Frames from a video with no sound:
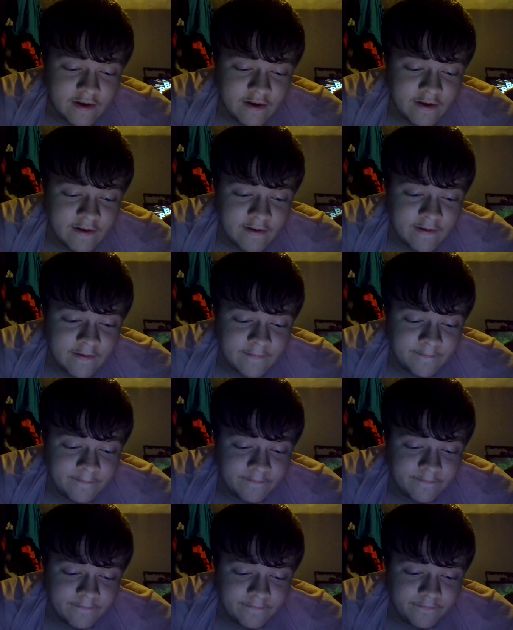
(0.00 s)

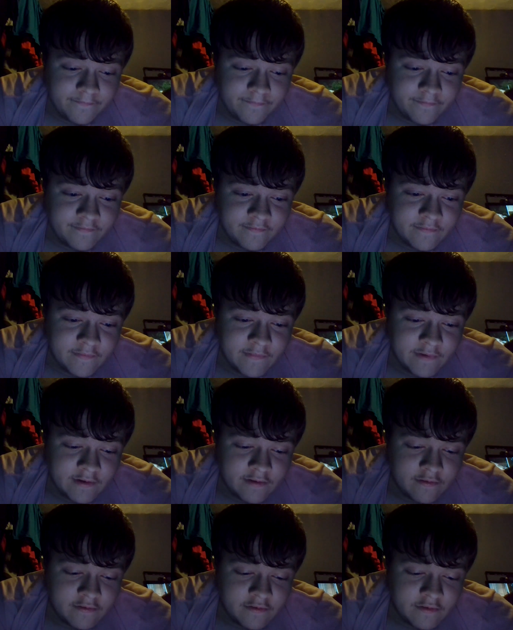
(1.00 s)

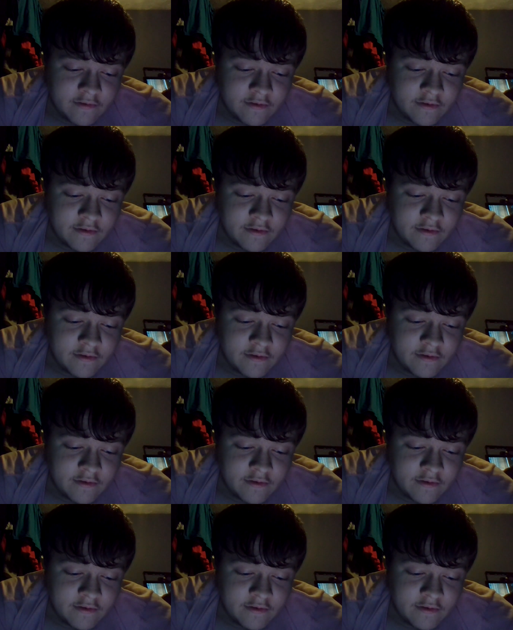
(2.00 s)
Nothing is said.